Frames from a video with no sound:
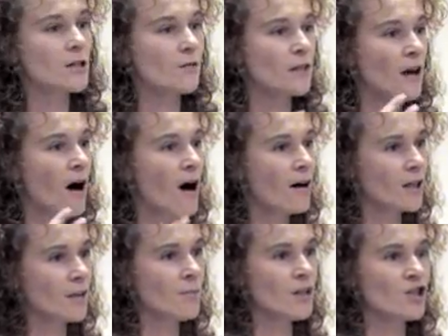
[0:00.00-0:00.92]
because of the
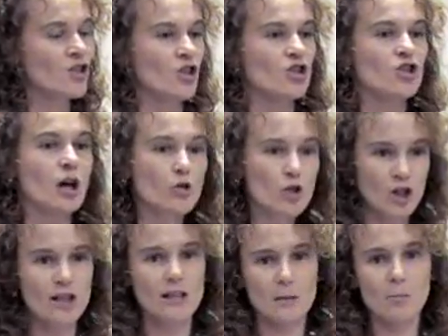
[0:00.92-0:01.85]
arguments that
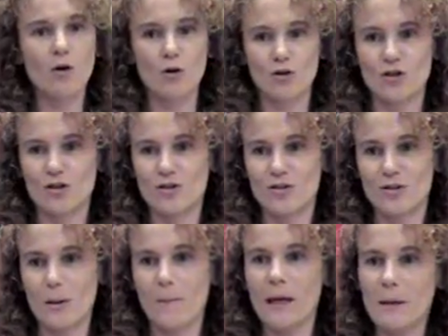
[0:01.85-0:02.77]
socialists put,
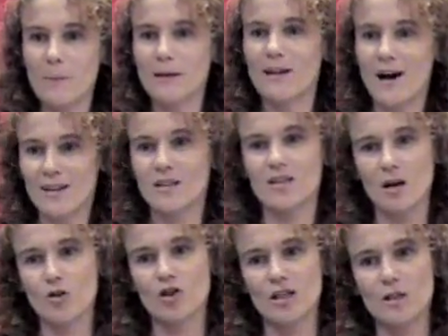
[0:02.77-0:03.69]
that people like
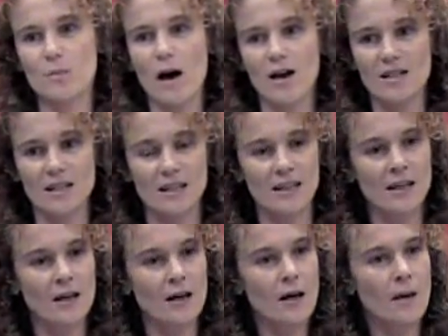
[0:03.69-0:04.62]
the Socialist
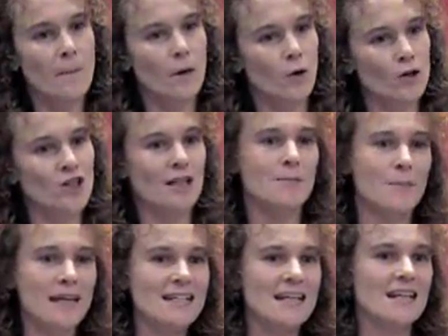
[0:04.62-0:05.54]
Party put
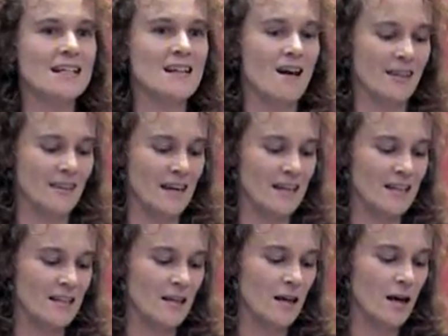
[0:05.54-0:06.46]
in meetings like
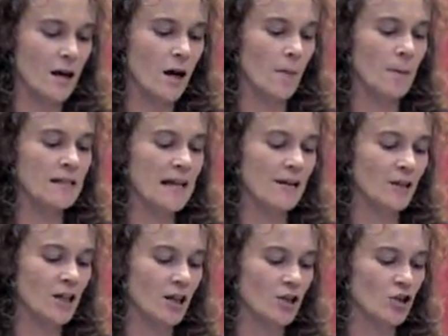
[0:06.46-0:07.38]
this up and
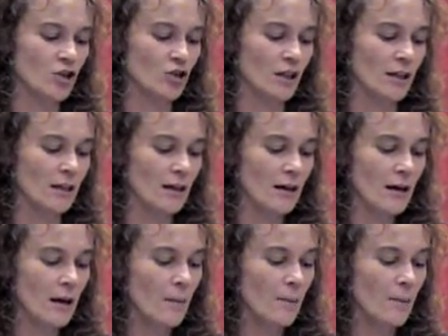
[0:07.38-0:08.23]
down the country.